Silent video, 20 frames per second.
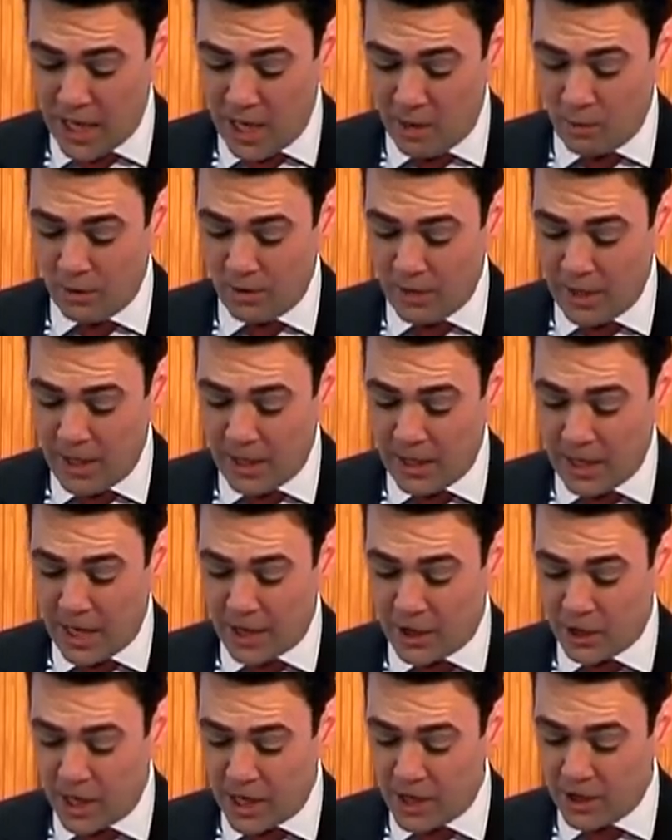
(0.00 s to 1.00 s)
It will need
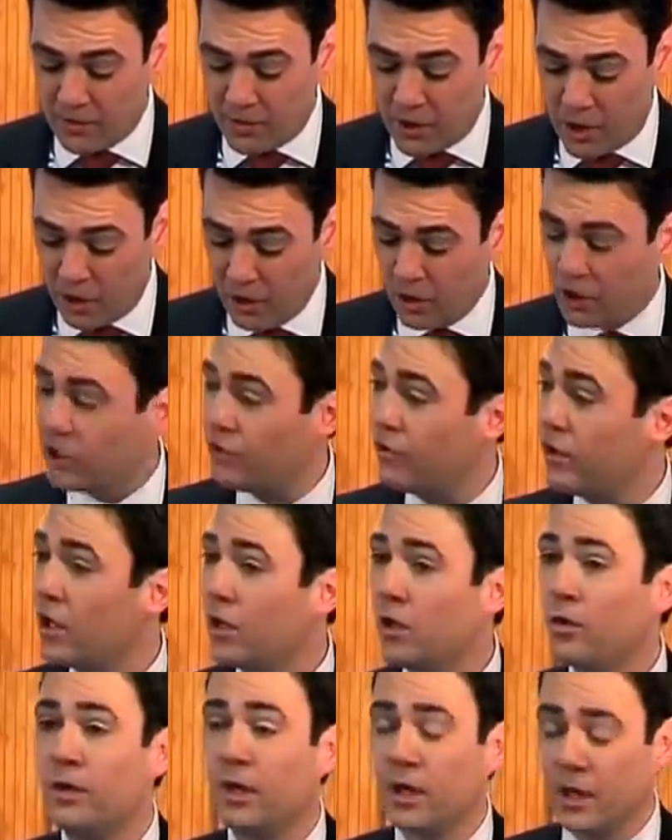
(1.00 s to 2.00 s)
a change of culture,
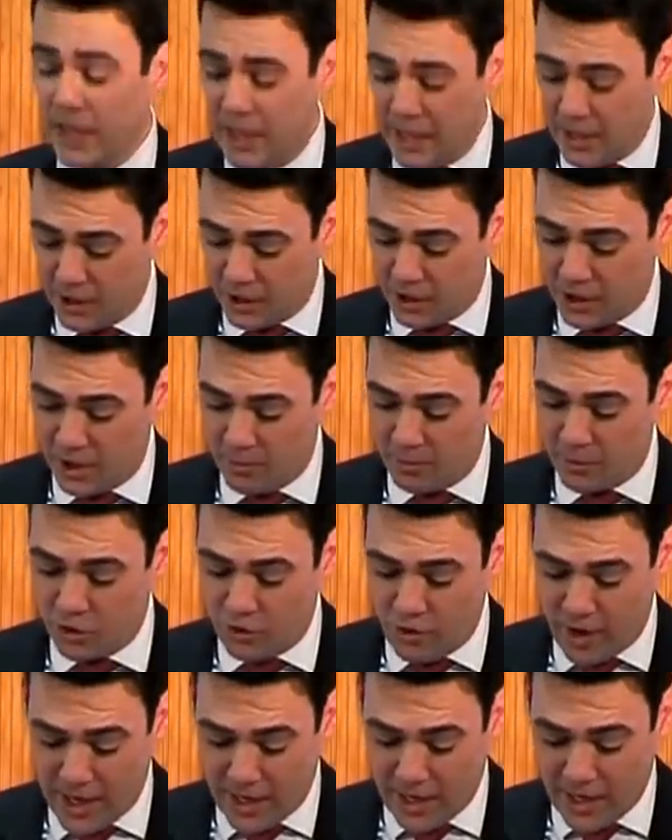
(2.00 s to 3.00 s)
including leadership,
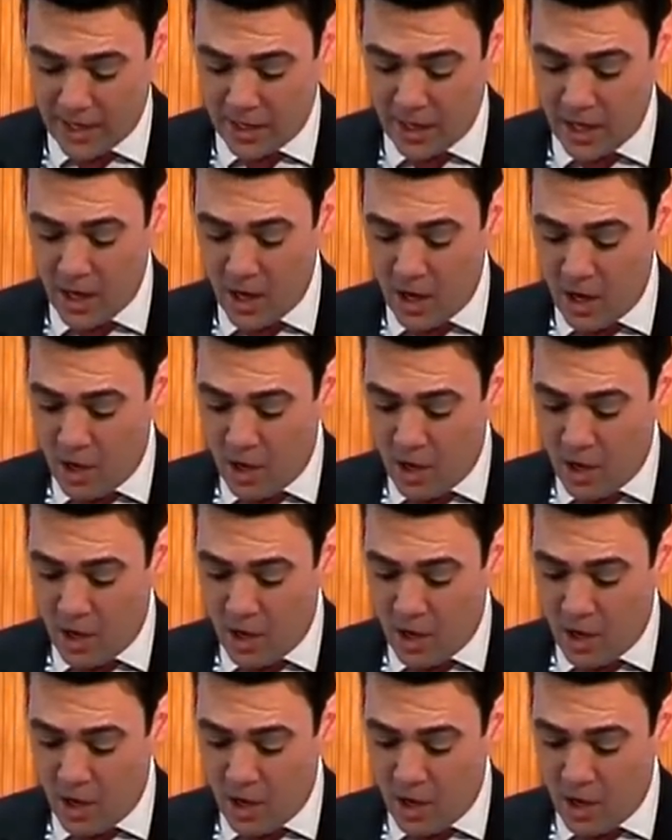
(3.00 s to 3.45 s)
training,